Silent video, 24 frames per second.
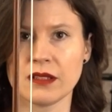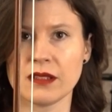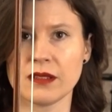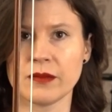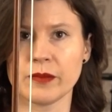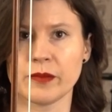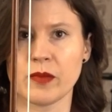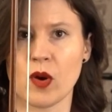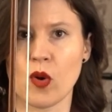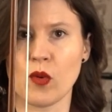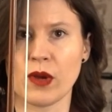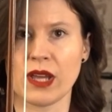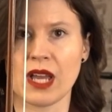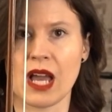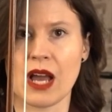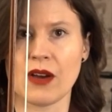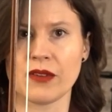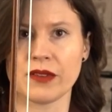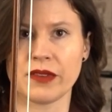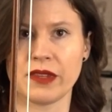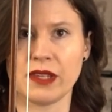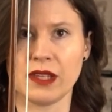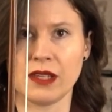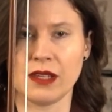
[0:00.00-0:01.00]
bowing
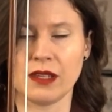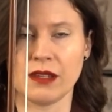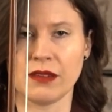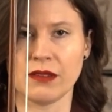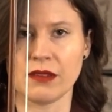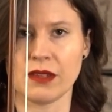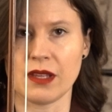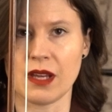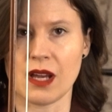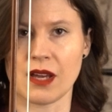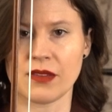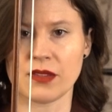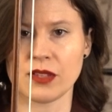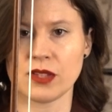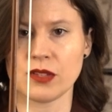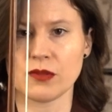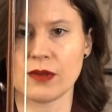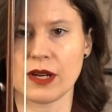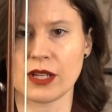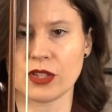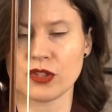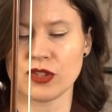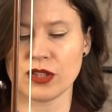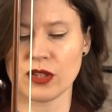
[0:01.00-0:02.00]
out in the other
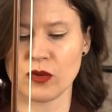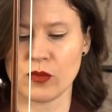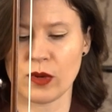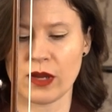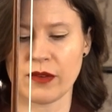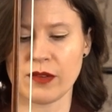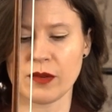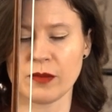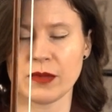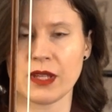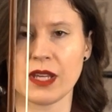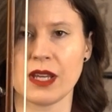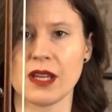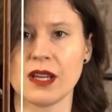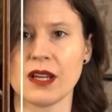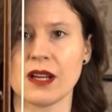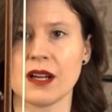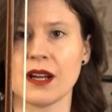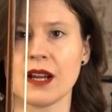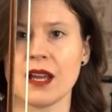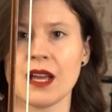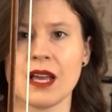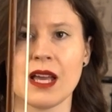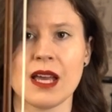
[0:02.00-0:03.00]
direction away from the
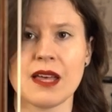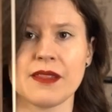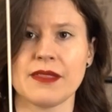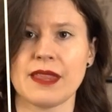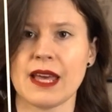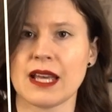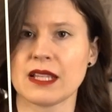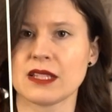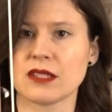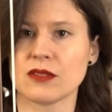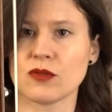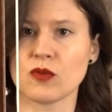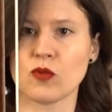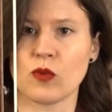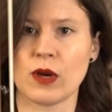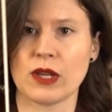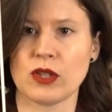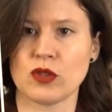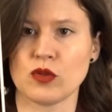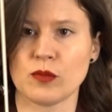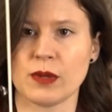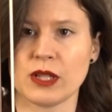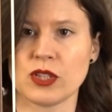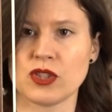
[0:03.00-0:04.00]
hair, that's way
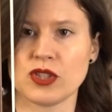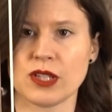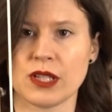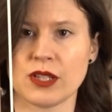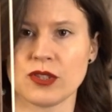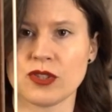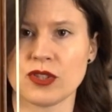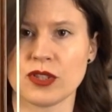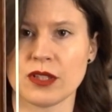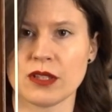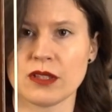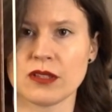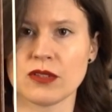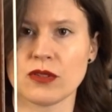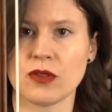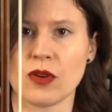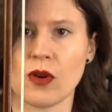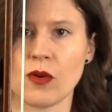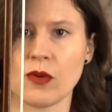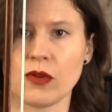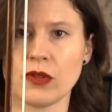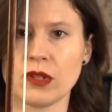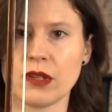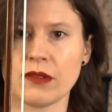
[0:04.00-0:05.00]
too much tension,
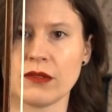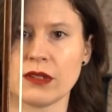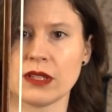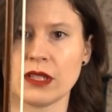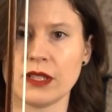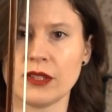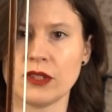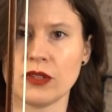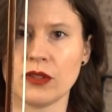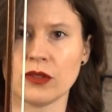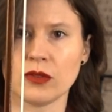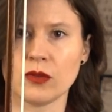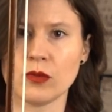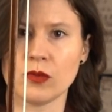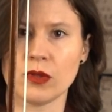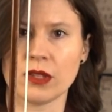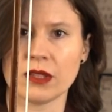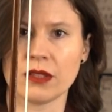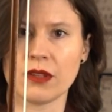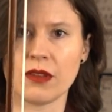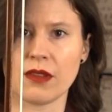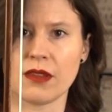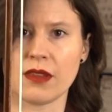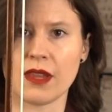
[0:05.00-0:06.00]
so you definitely don't
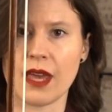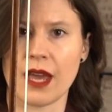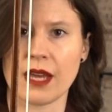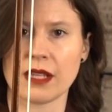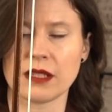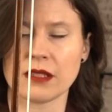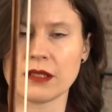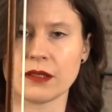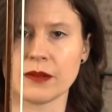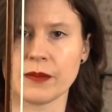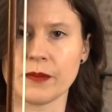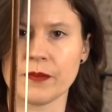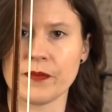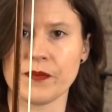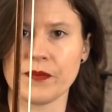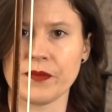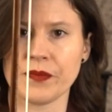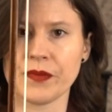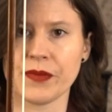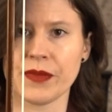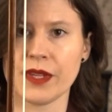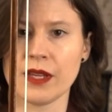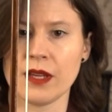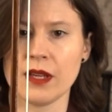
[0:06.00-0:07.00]
want that.
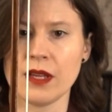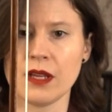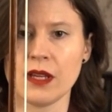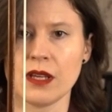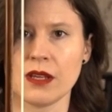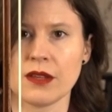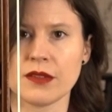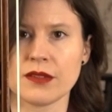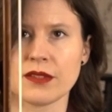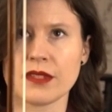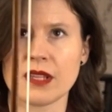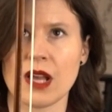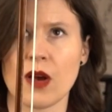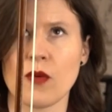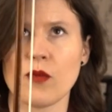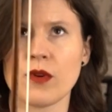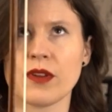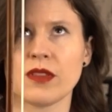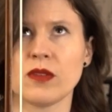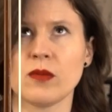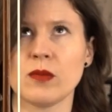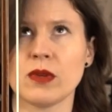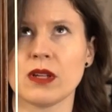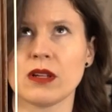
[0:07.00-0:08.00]
Somewhere
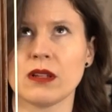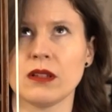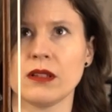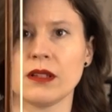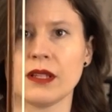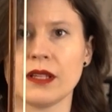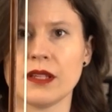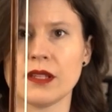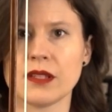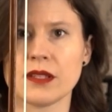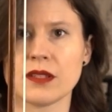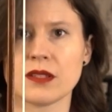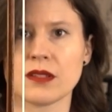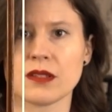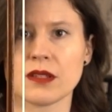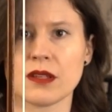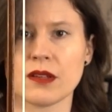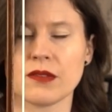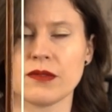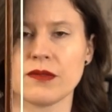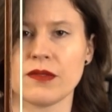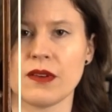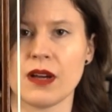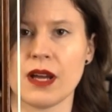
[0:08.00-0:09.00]
in the middle is
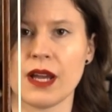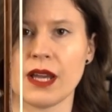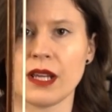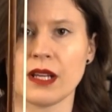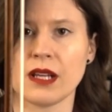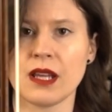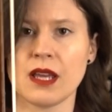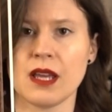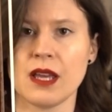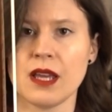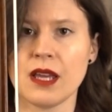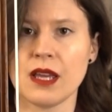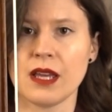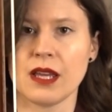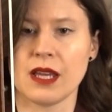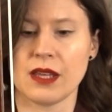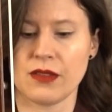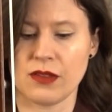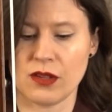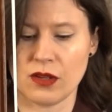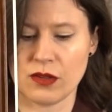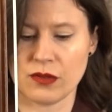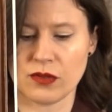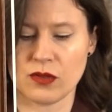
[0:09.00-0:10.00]
fine.
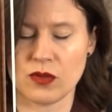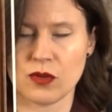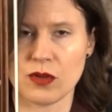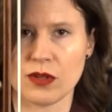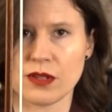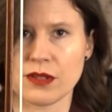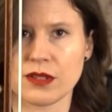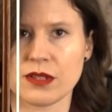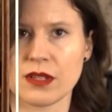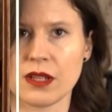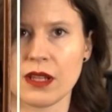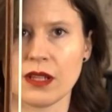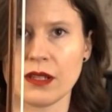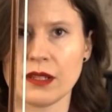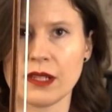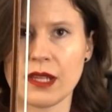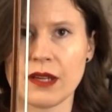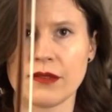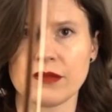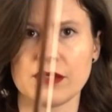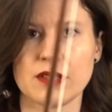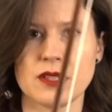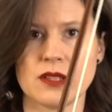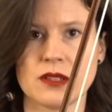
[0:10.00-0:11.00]
And then of course
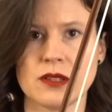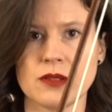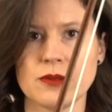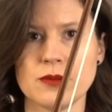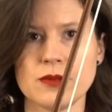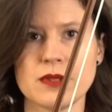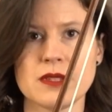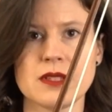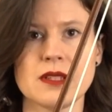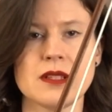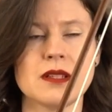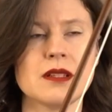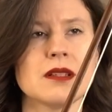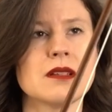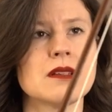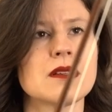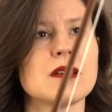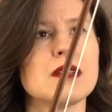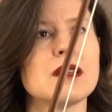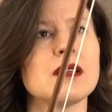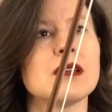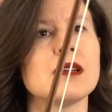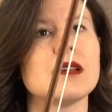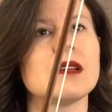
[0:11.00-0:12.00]
lefty-loosey
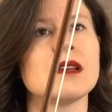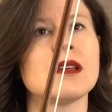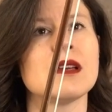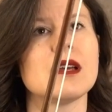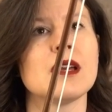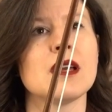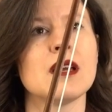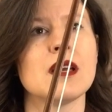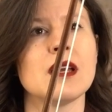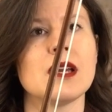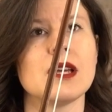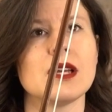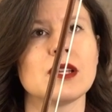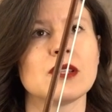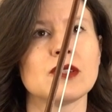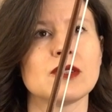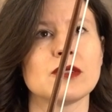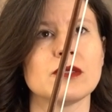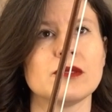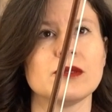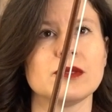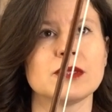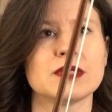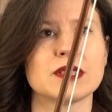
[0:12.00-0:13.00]

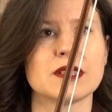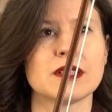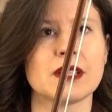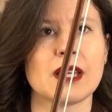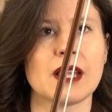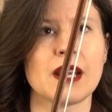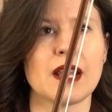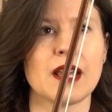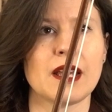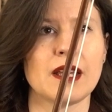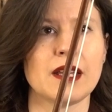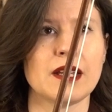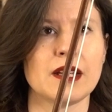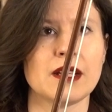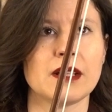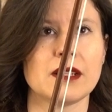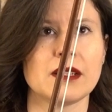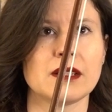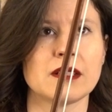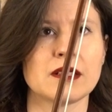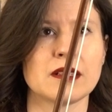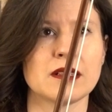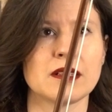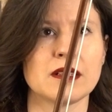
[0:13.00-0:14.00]
to loosen that
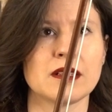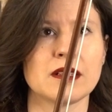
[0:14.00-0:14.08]
hair